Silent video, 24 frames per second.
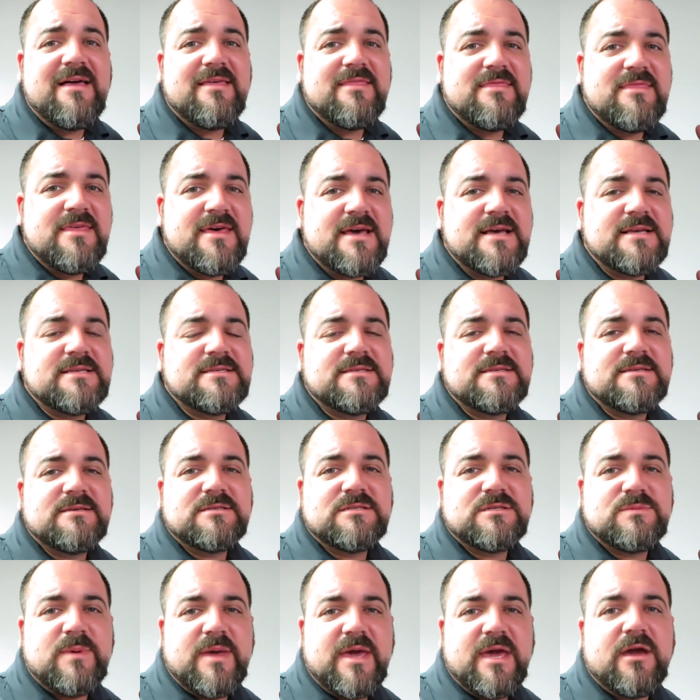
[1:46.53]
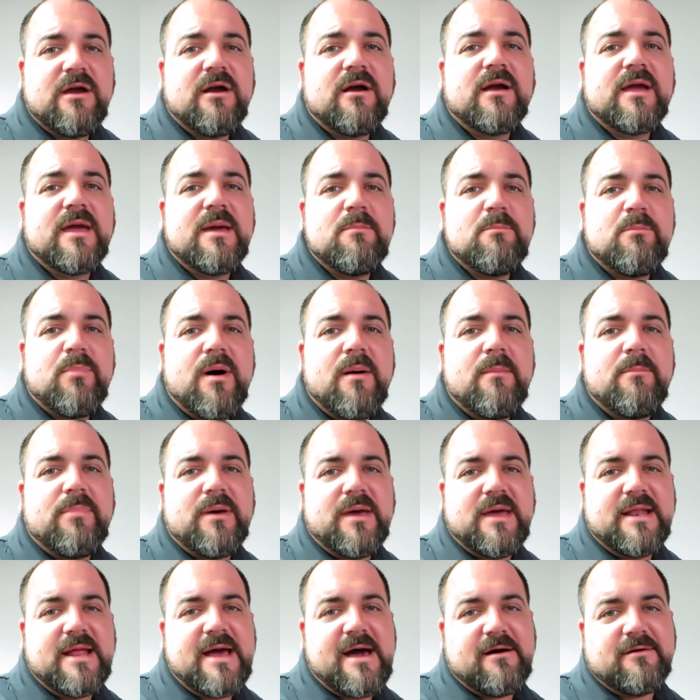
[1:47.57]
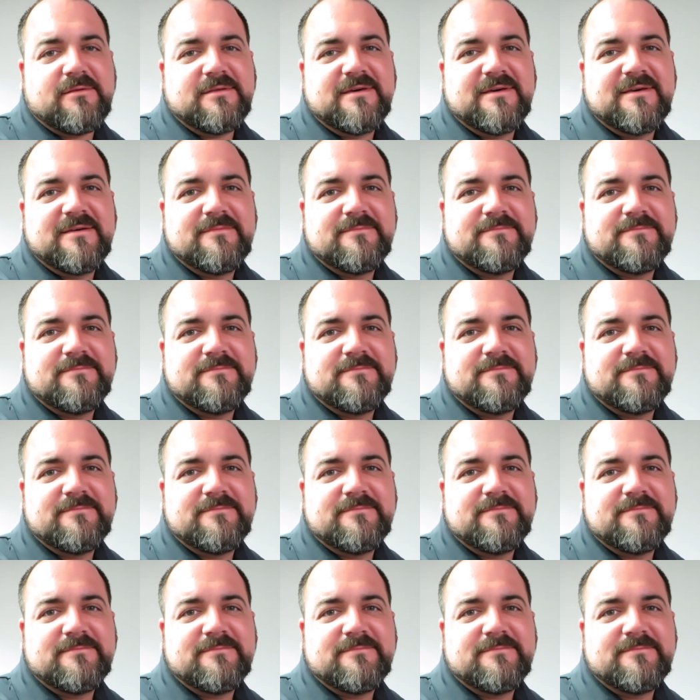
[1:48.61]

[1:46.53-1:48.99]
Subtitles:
this speaker can pump it out.